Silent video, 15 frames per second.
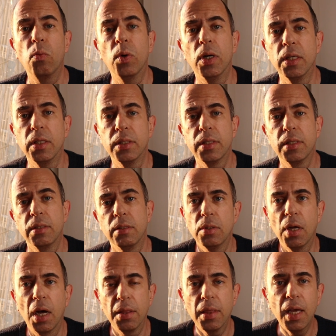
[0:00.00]
was
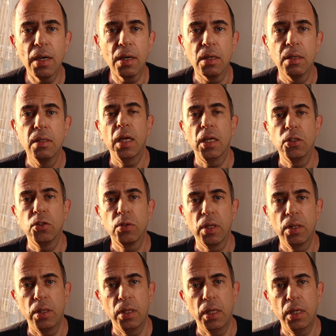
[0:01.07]
not there. And
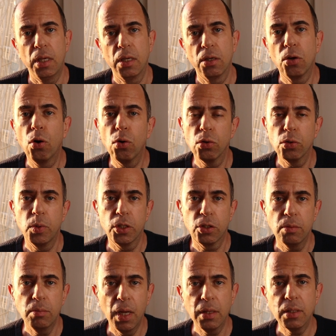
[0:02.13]
during the cold
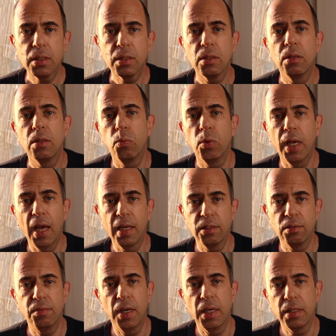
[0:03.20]
winter months, we had to
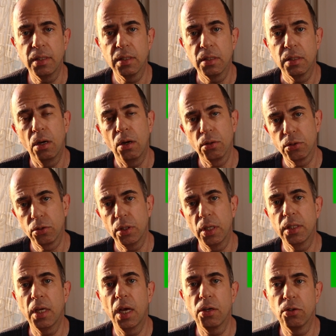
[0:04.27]
find
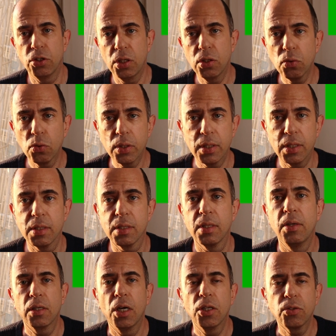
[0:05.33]
alternate energy sources.
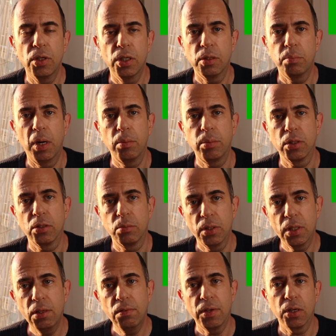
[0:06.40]
Contrary to popular
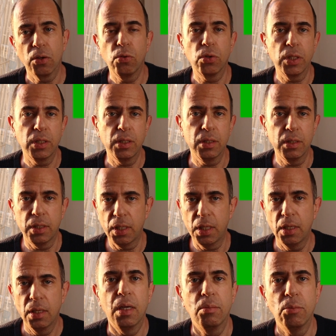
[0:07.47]
belief, and according to the
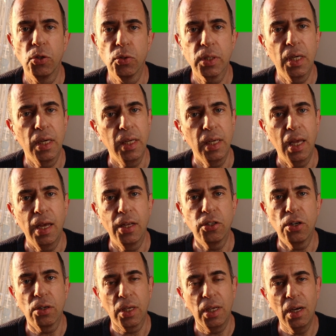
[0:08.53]
most cutting-edge
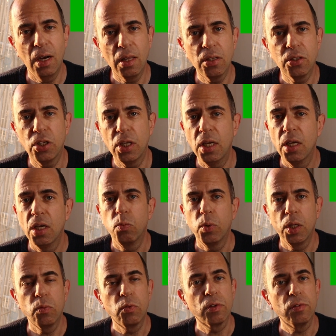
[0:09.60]
archaeology,
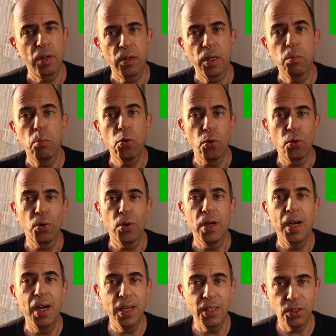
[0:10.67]
we were very poor
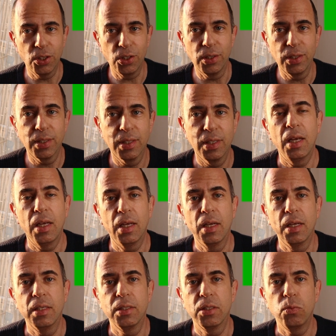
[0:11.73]
hunters,
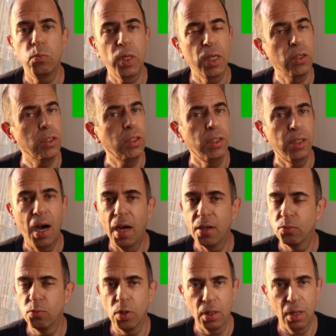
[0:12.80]
and we could
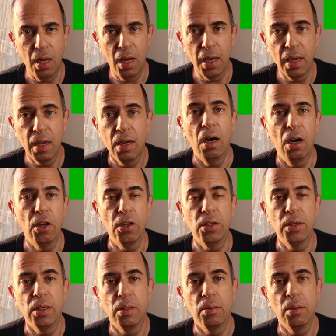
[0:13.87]
not rely on